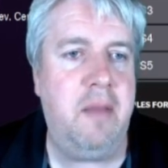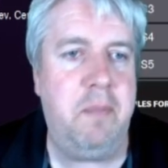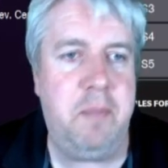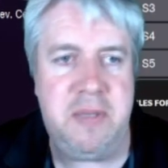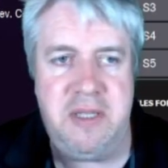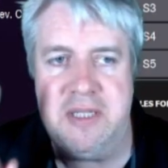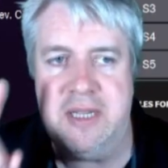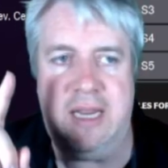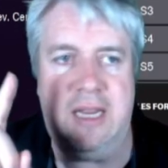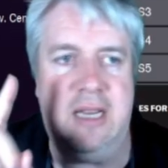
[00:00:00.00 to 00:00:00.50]

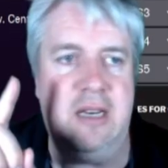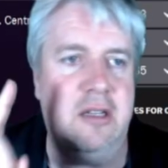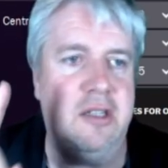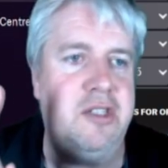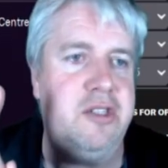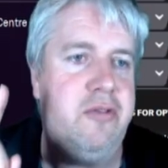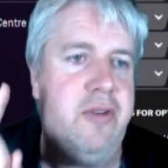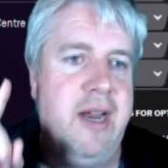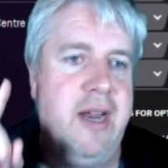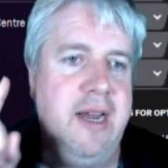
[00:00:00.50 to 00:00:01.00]
particular
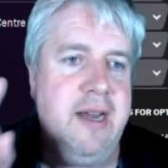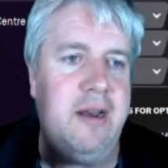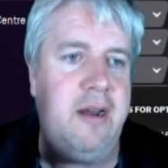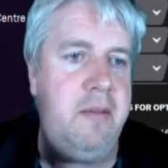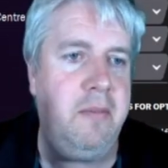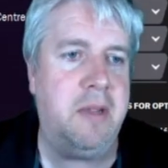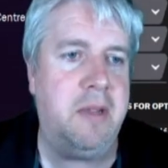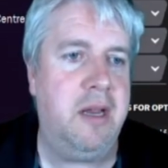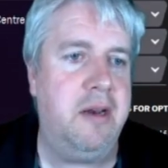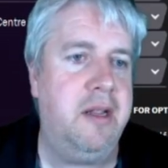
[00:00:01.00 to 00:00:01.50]
screen,
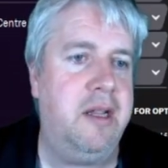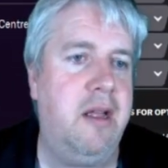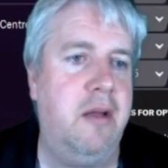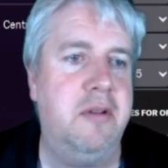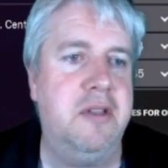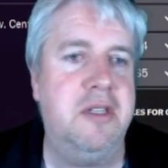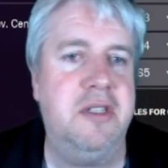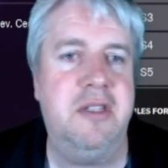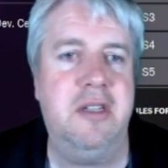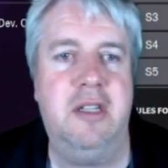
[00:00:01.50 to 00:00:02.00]
and I'm going to
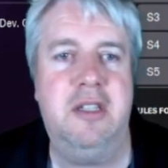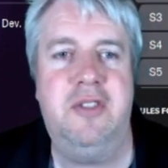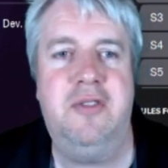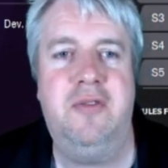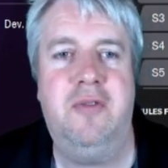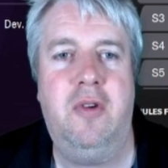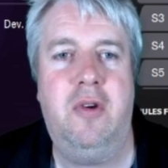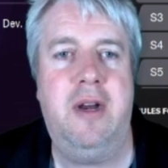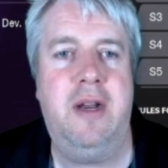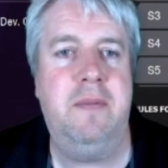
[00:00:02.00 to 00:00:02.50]
go and
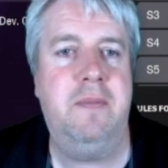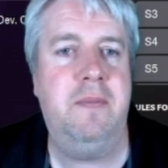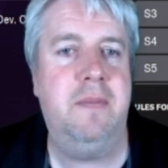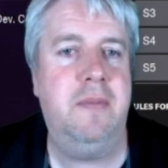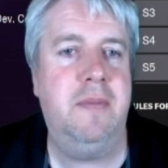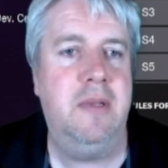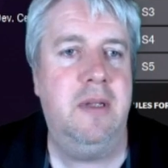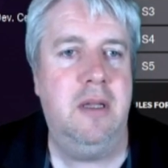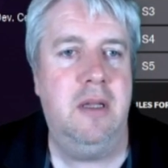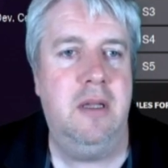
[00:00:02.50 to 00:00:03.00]
search for it.
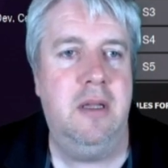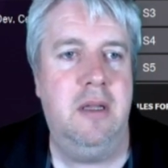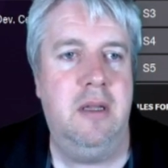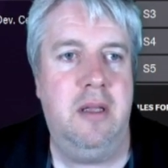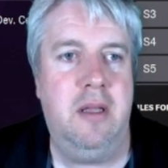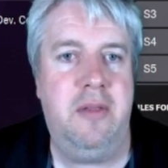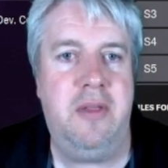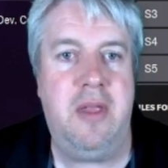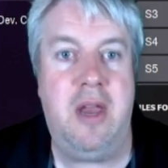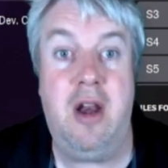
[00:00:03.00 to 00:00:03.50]

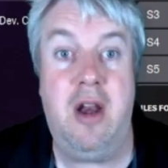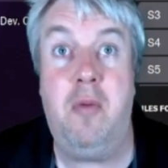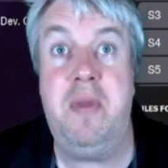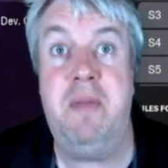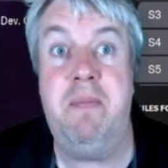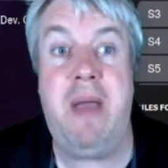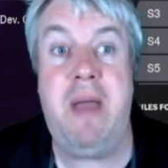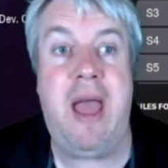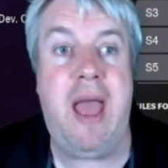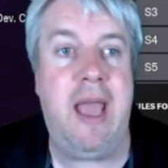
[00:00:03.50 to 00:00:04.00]
Then I'll
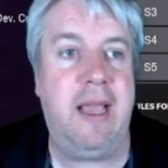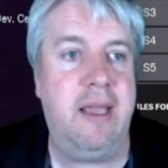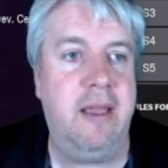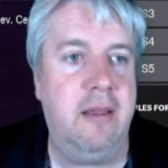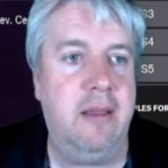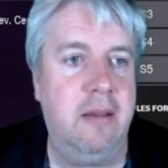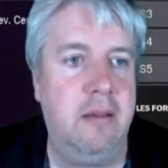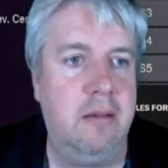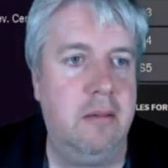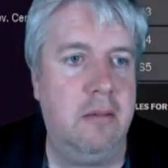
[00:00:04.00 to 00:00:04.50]
be
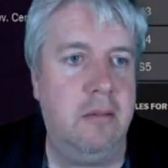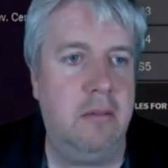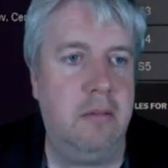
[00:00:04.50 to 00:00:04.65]
back.